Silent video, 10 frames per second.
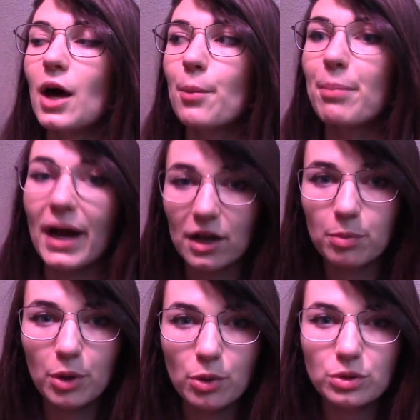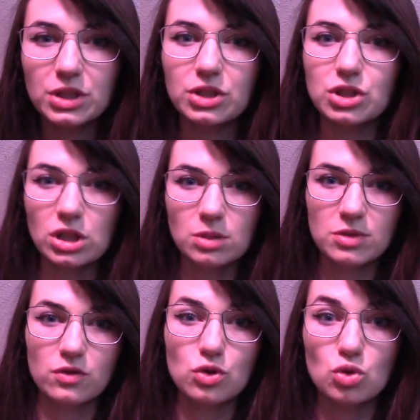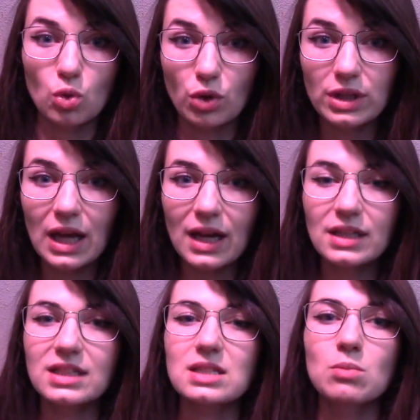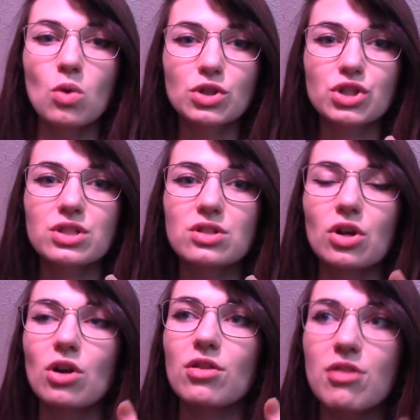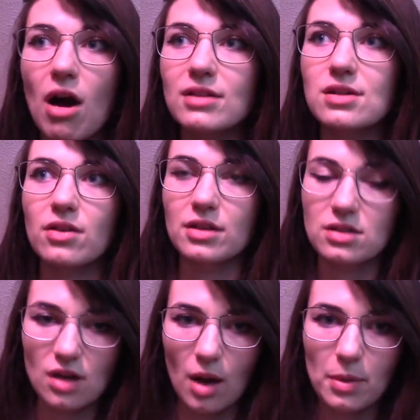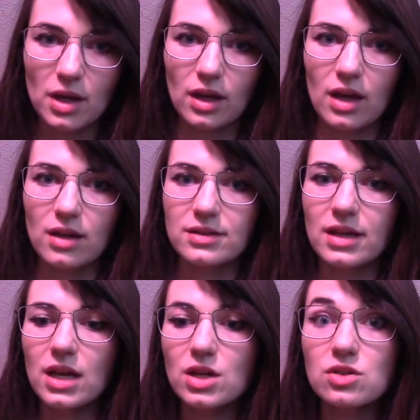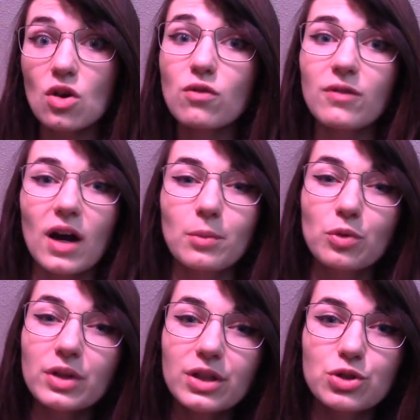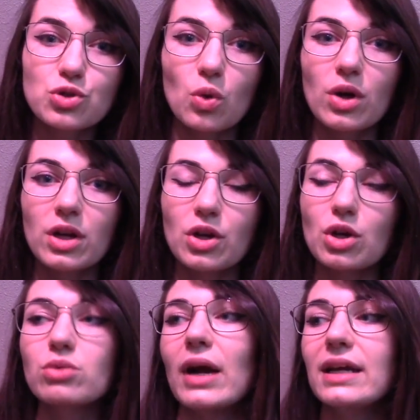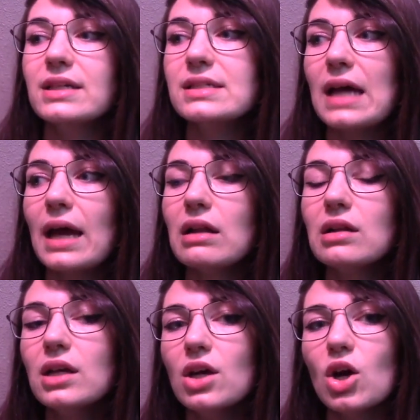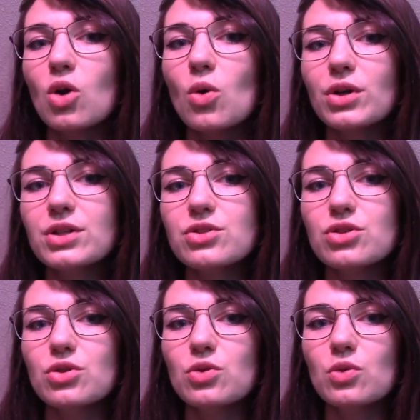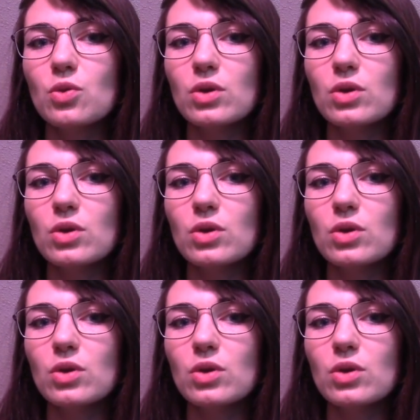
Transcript: backbone in terms of storyline. It's more just her thoughts on this topic, and so far I'm really enjoying her writing style. According to